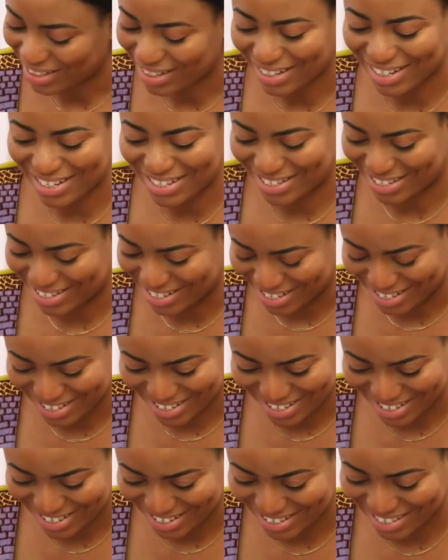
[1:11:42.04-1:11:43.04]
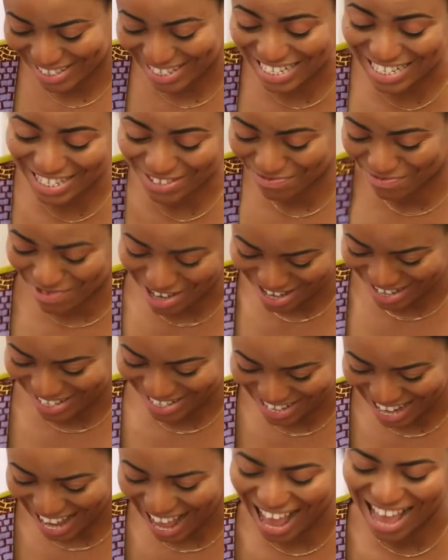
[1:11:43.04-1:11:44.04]
Listen, this
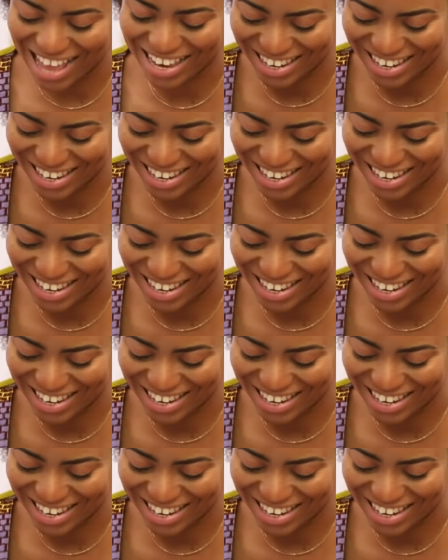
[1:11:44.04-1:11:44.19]
one I